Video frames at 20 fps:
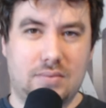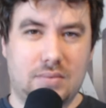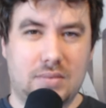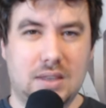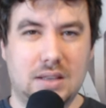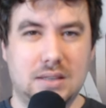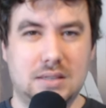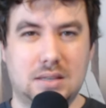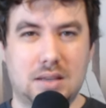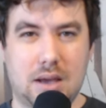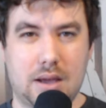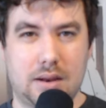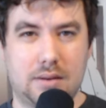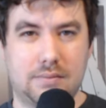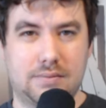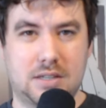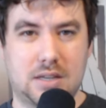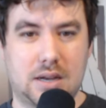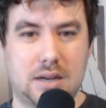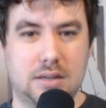this kind of
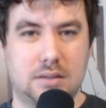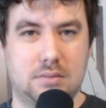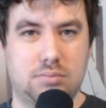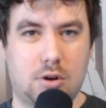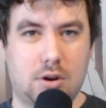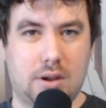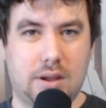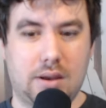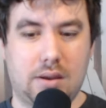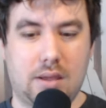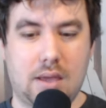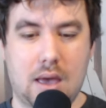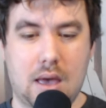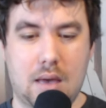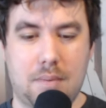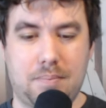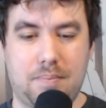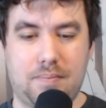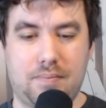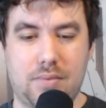size market
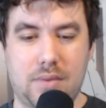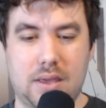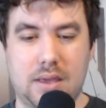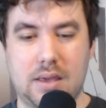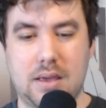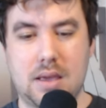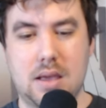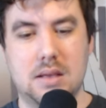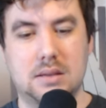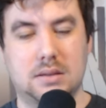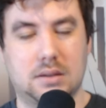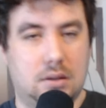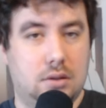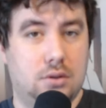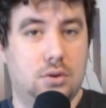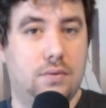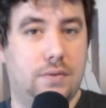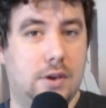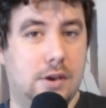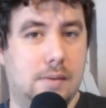cap is
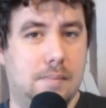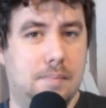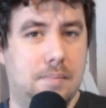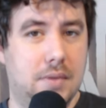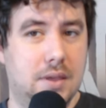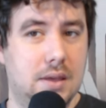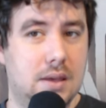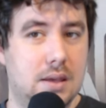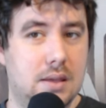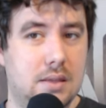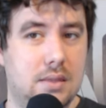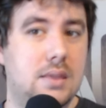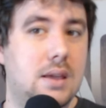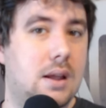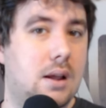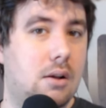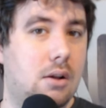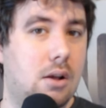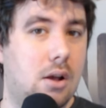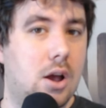Illuvium.
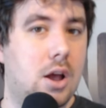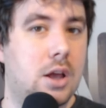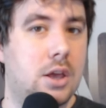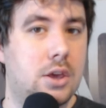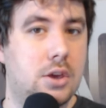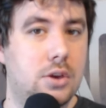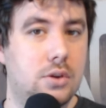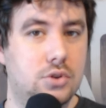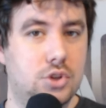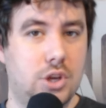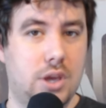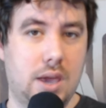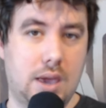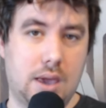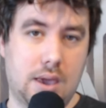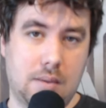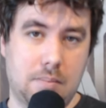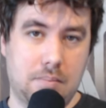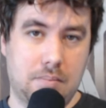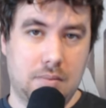They're a huge
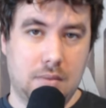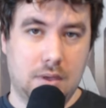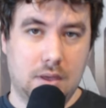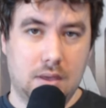game.